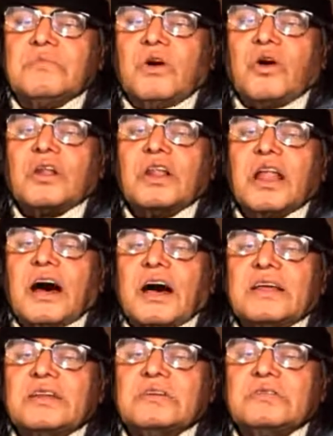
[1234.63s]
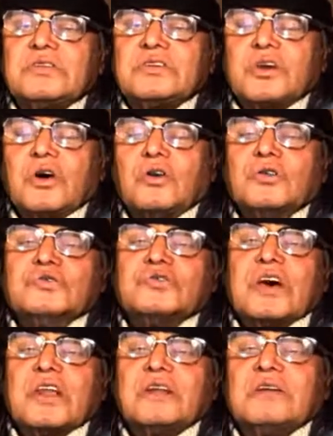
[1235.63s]
online shows
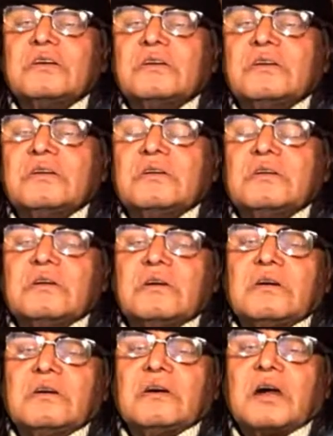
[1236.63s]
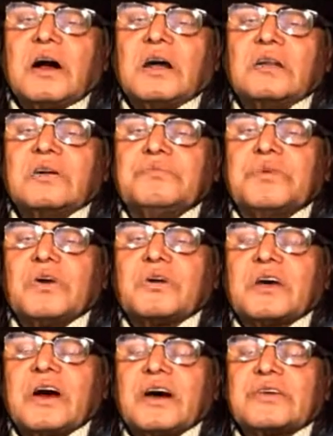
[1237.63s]
and kind of
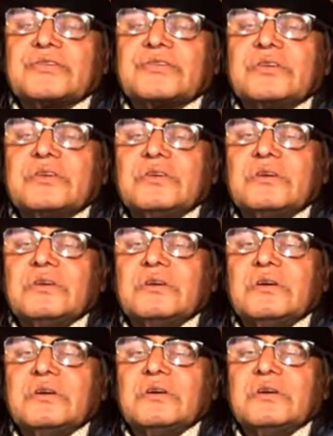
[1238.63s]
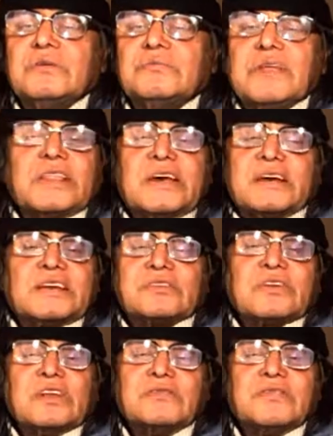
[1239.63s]
broadcasts. Now, that
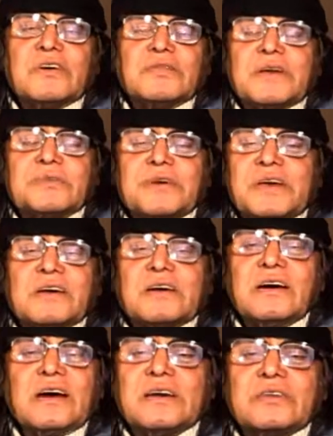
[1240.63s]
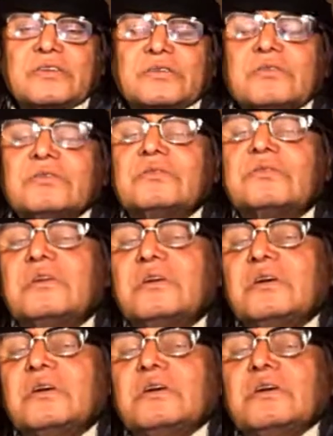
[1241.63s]
doesn't involve them going to
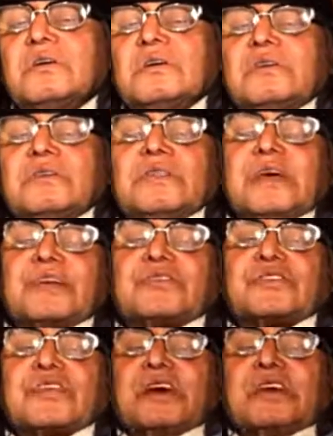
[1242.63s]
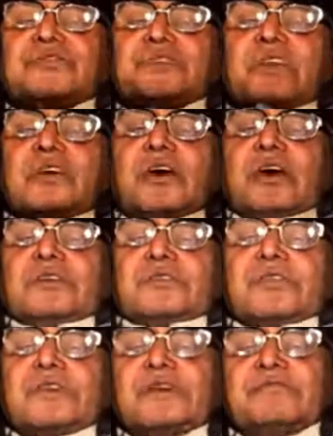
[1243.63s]
the estates and going
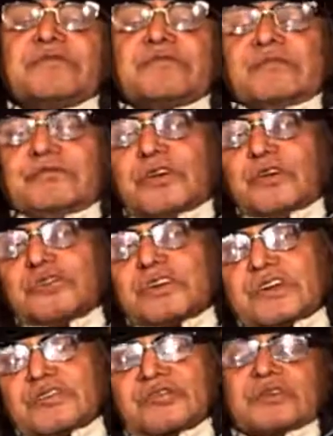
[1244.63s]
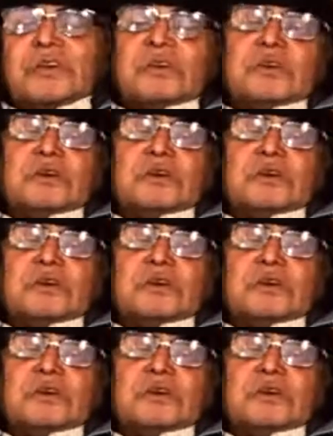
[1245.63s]
to the voters'